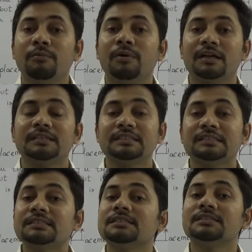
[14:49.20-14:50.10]
what is
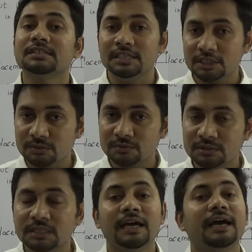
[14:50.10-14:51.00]
discussed
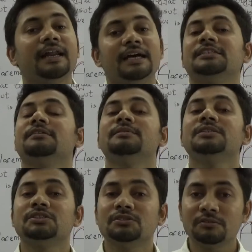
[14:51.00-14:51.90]
issues, and I shall be
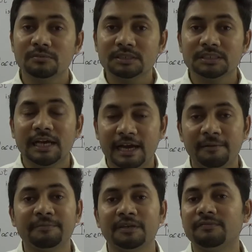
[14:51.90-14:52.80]
so much
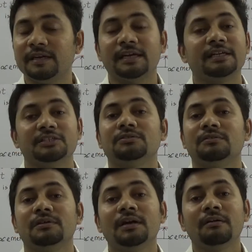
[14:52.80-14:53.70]
happy if I get
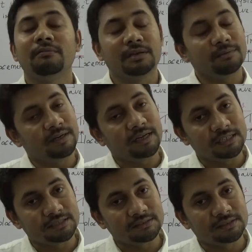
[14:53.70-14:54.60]
your
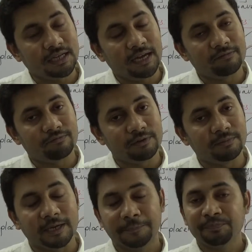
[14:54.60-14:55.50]
recommendations and
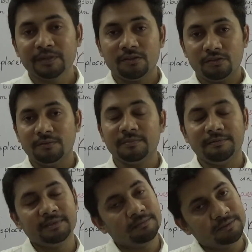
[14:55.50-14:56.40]
feedback. So I'm
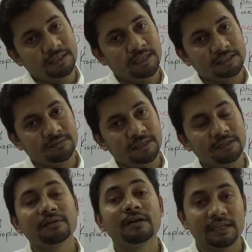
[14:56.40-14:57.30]
coming up with the next
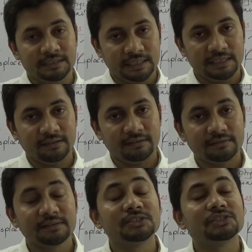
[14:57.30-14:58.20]
video. Take care.